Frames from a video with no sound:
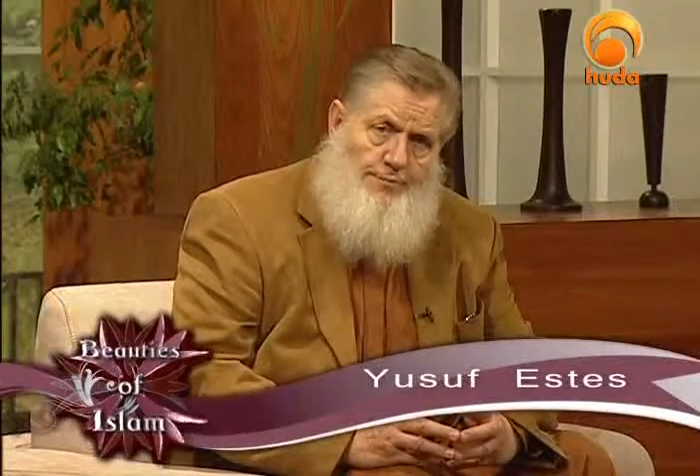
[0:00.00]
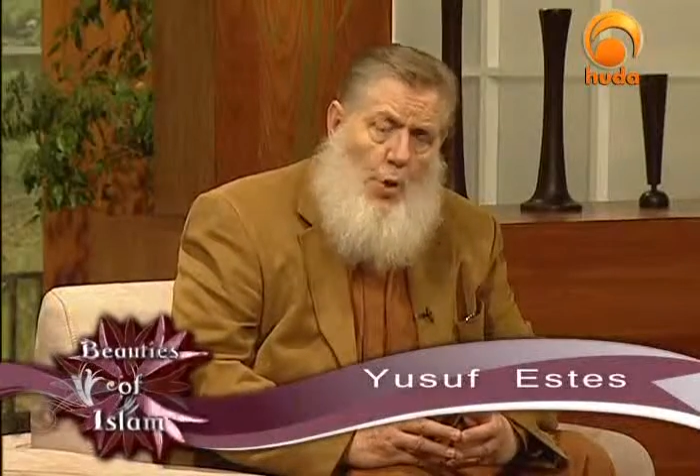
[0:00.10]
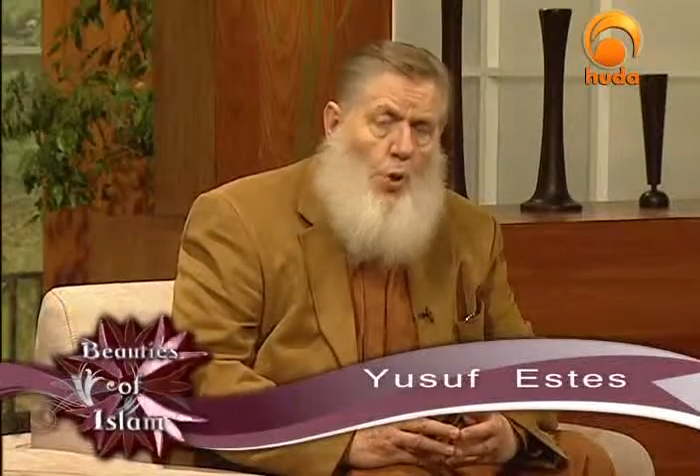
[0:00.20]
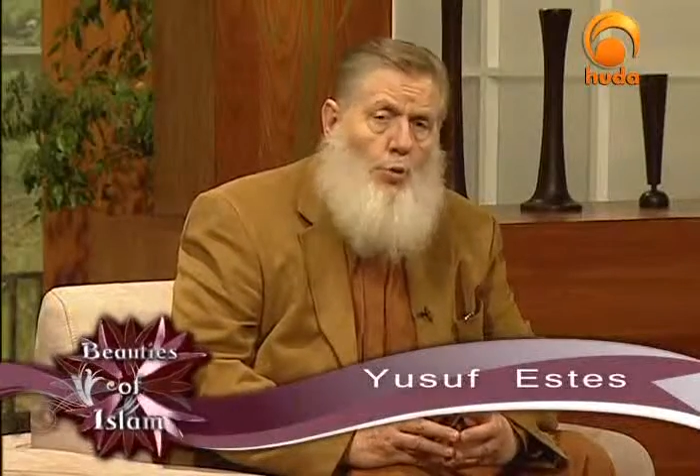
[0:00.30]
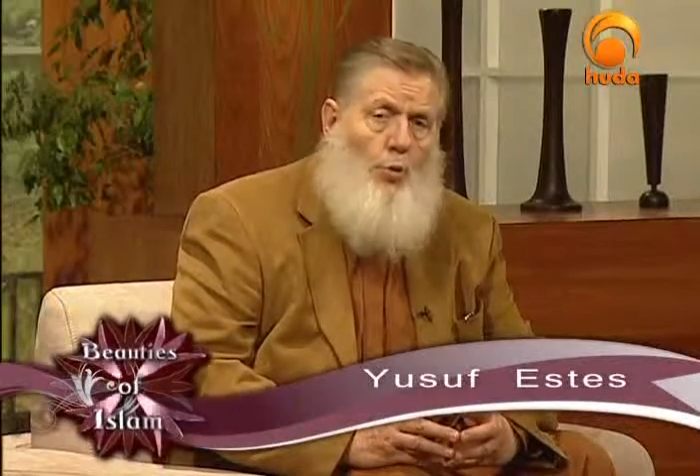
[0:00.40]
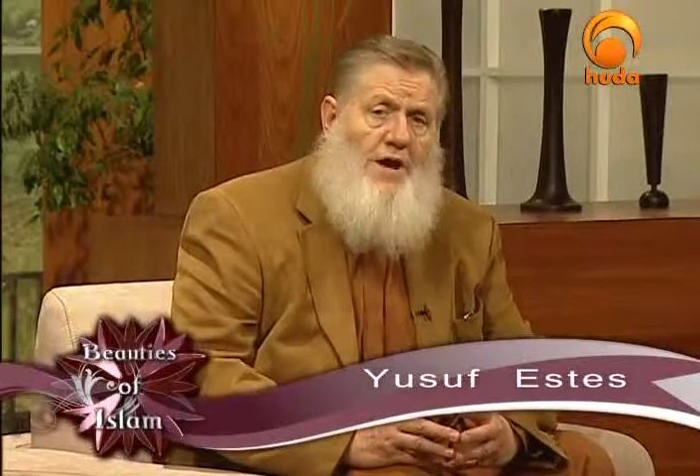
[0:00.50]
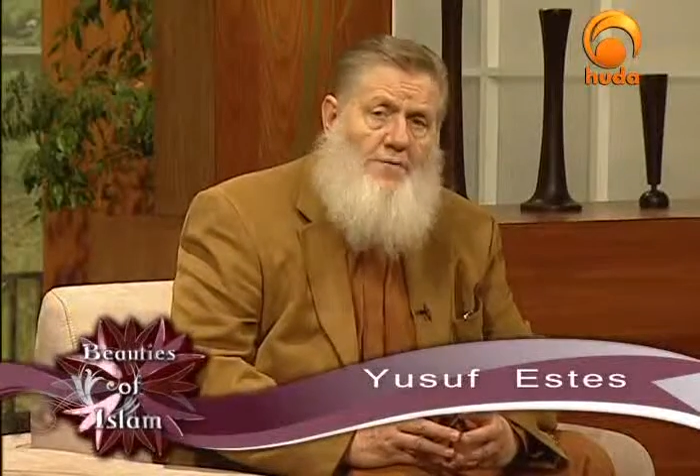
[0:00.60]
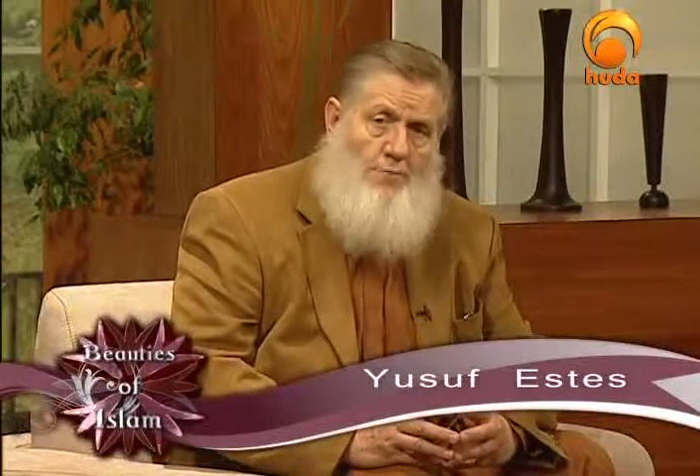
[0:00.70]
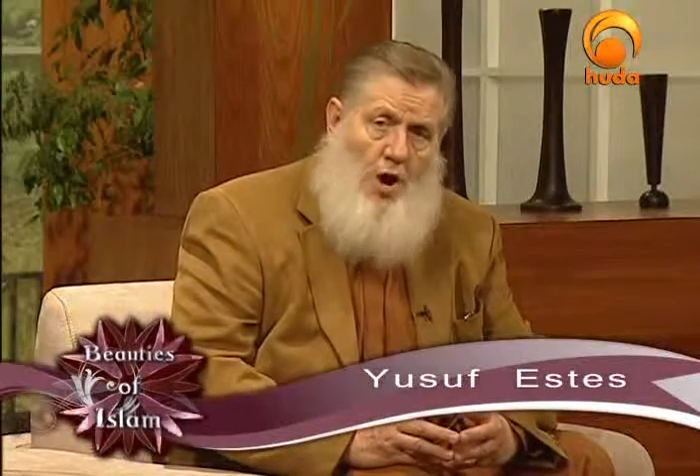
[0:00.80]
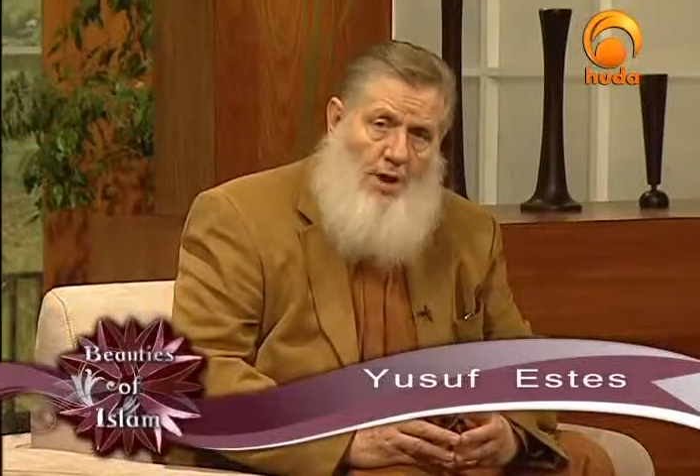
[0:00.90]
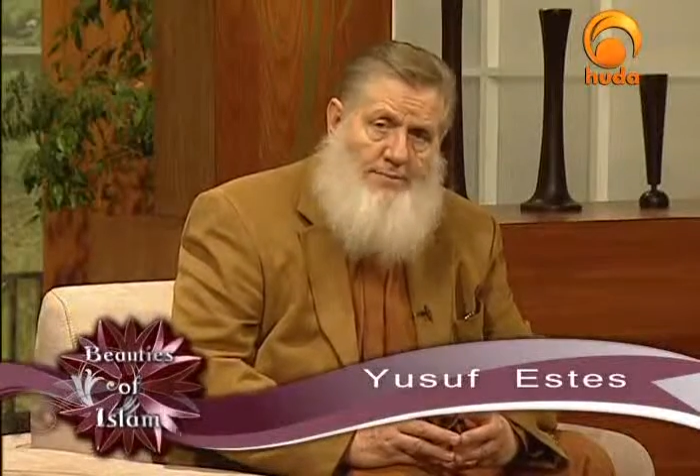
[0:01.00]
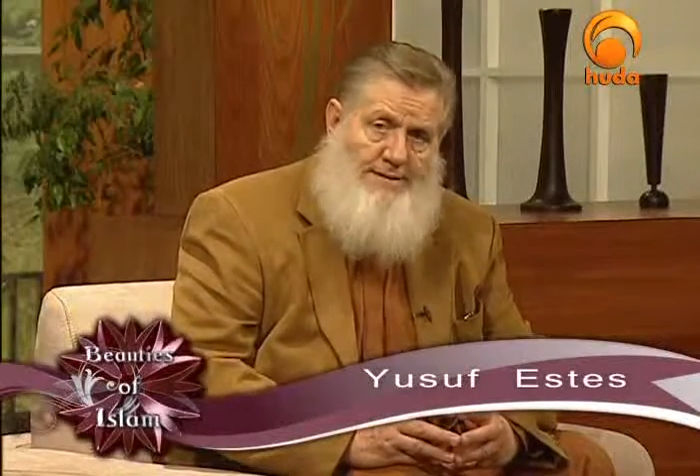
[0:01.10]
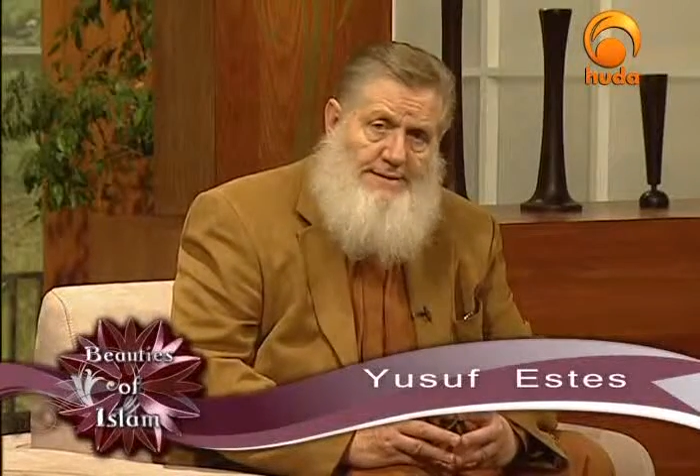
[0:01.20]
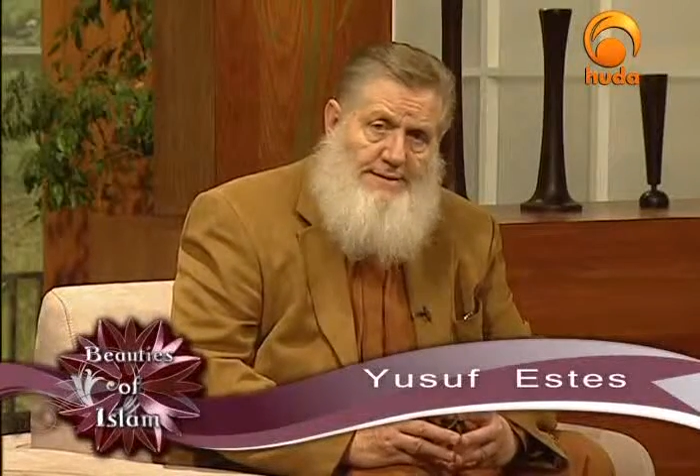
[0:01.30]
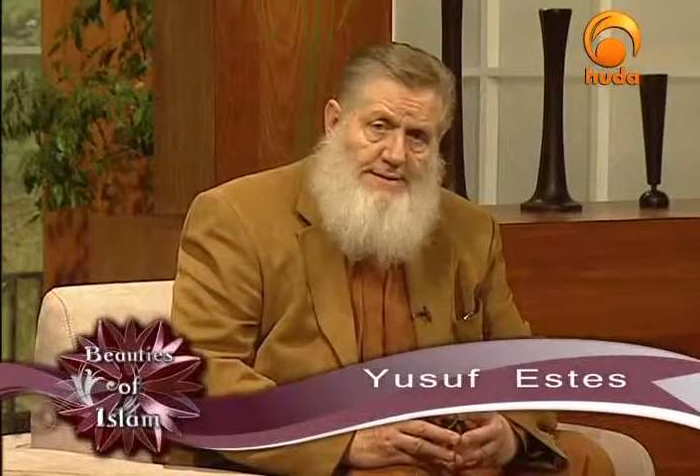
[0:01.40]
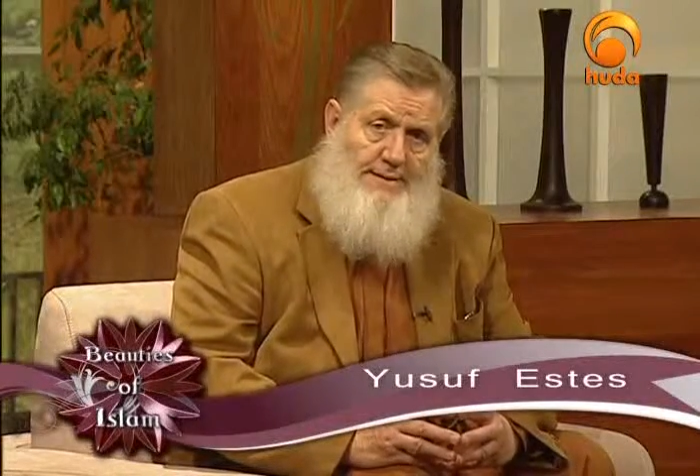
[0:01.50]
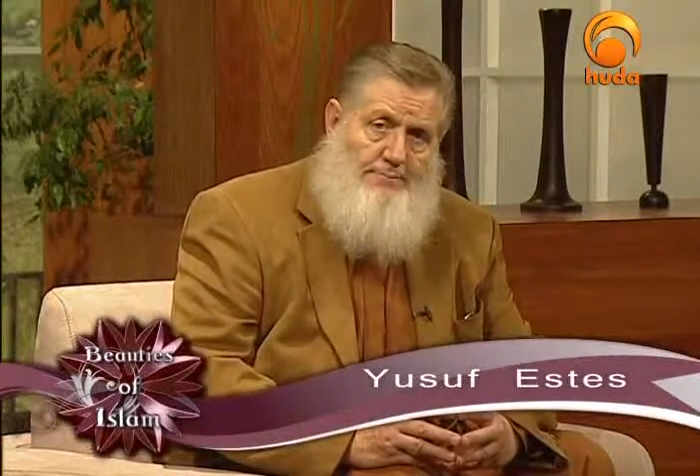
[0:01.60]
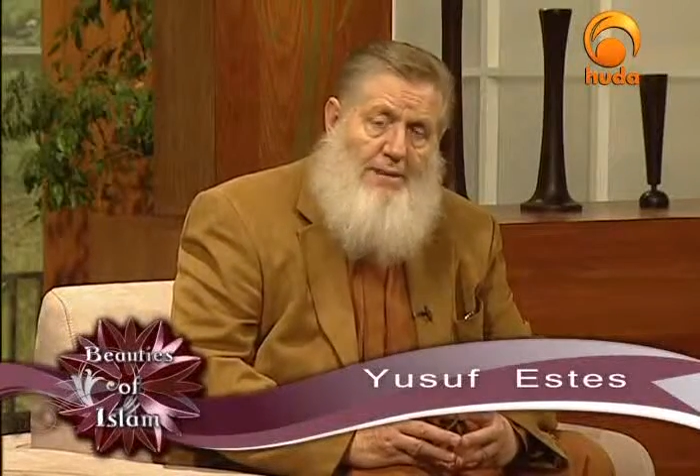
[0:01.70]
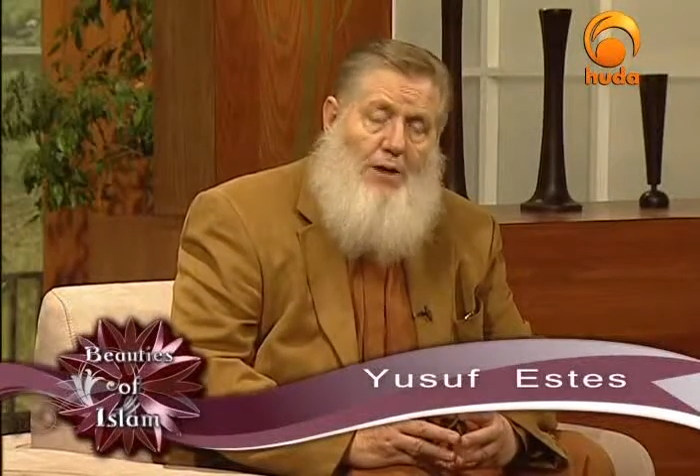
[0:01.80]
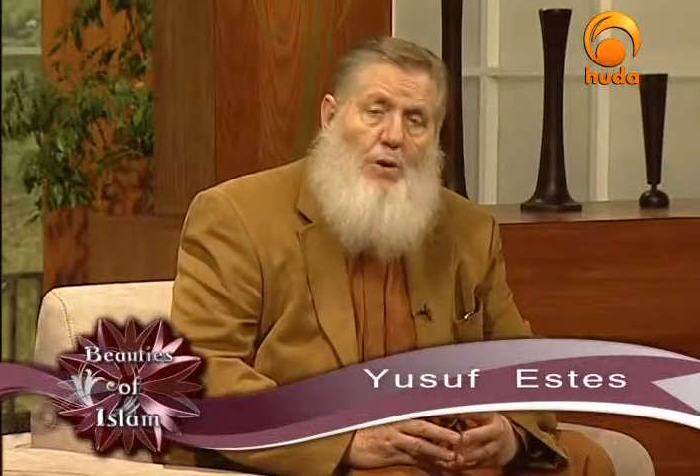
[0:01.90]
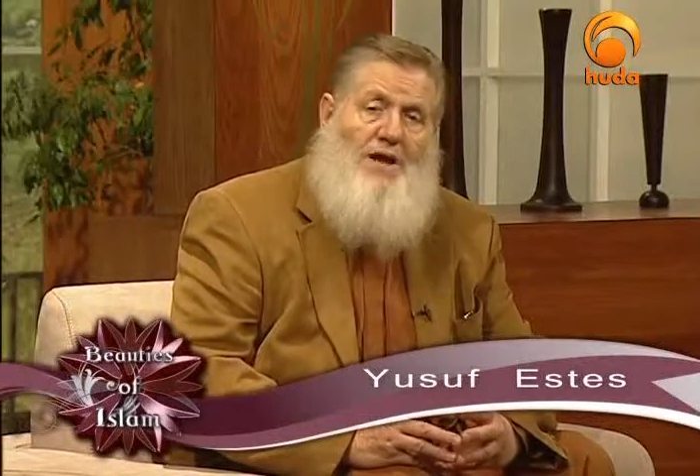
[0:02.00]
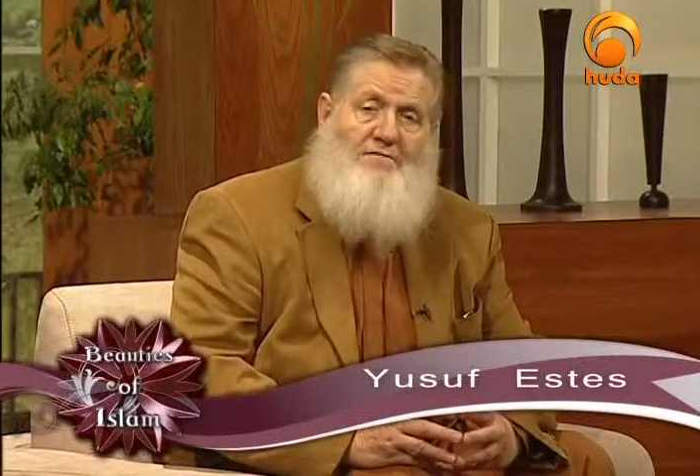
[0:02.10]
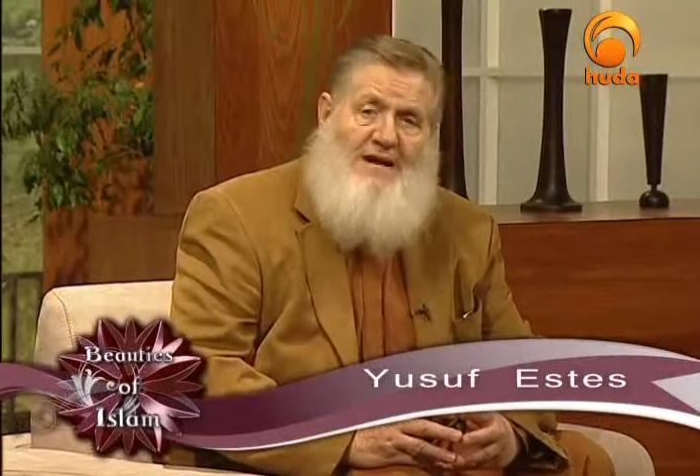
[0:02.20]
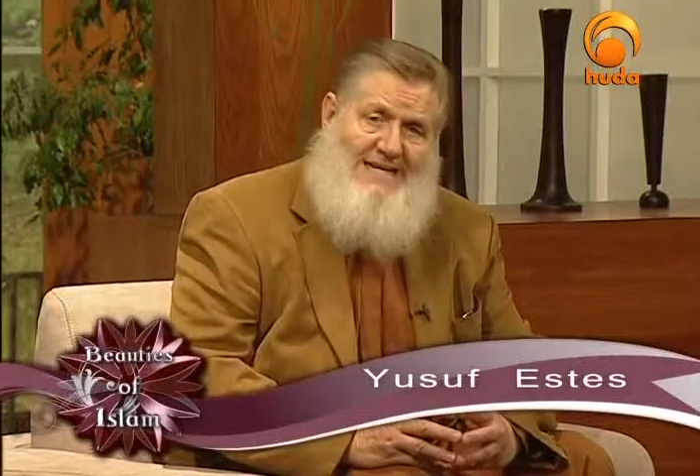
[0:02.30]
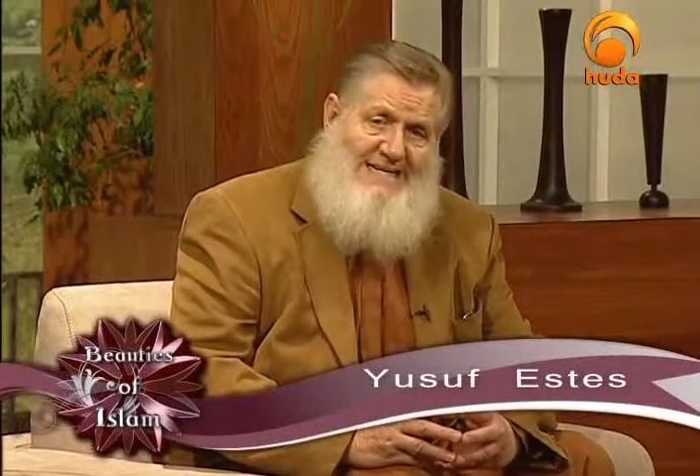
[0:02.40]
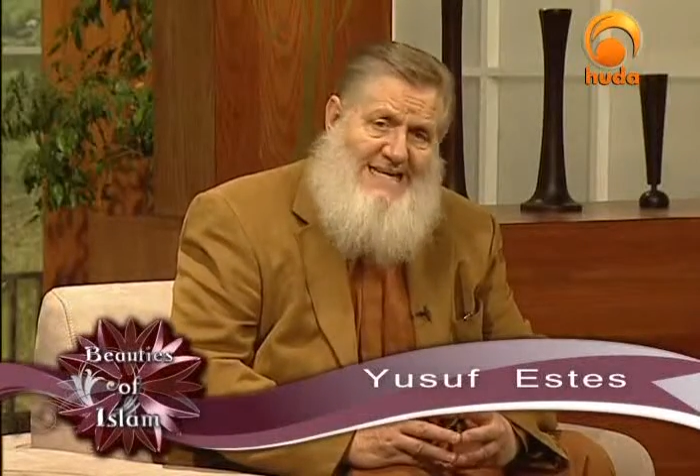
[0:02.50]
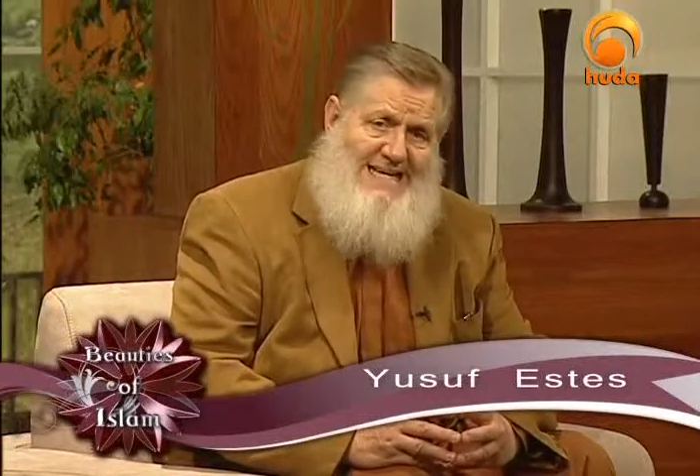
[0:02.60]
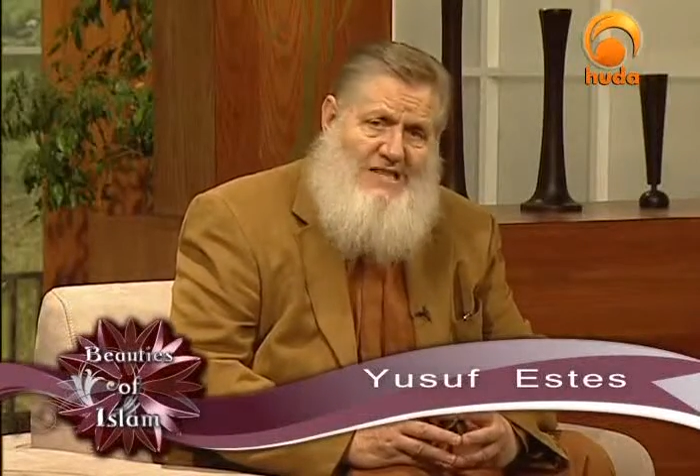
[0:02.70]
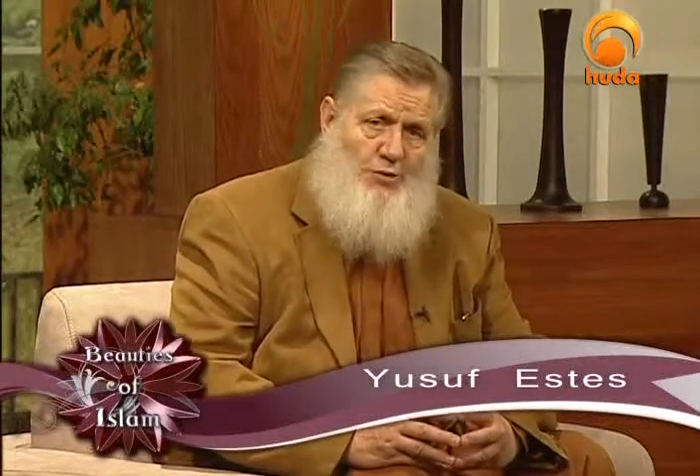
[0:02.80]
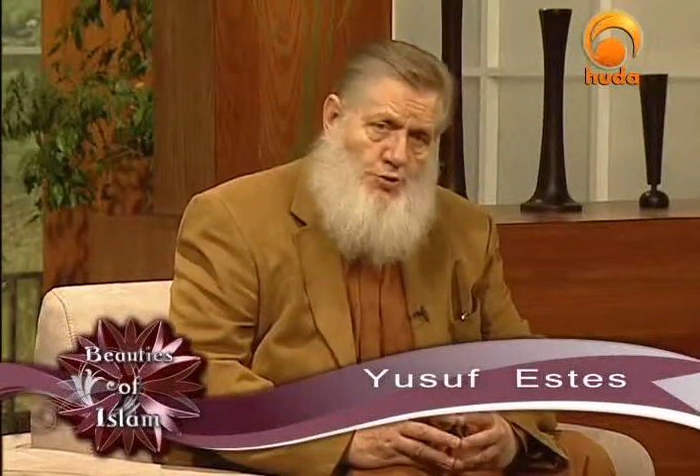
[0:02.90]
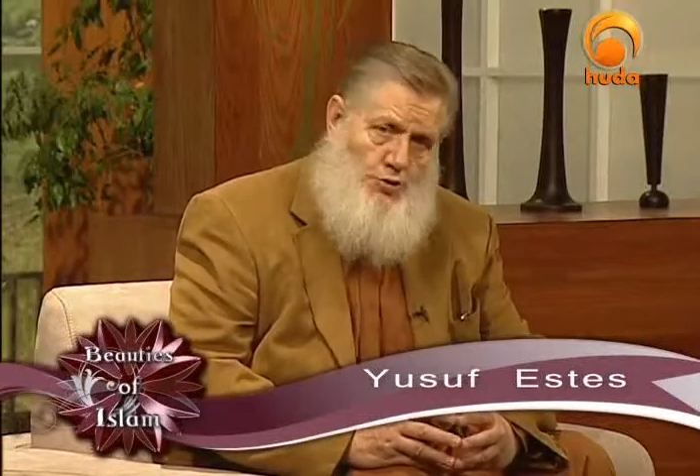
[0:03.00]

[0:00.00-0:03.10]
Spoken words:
or the way of Muhammad, by way of hadith, or the